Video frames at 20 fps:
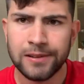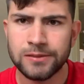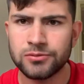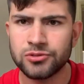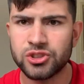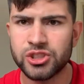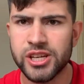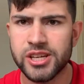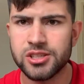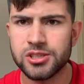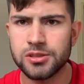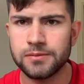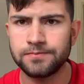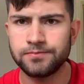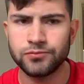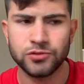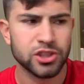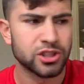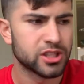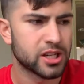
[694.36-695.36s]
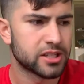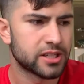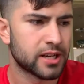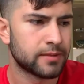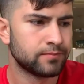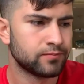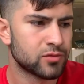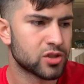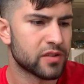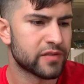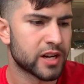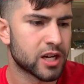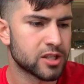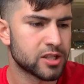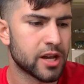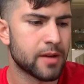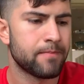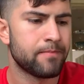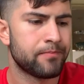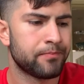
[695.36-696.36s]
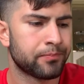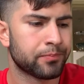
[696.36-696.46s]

6 out of 10, 7 out of 10.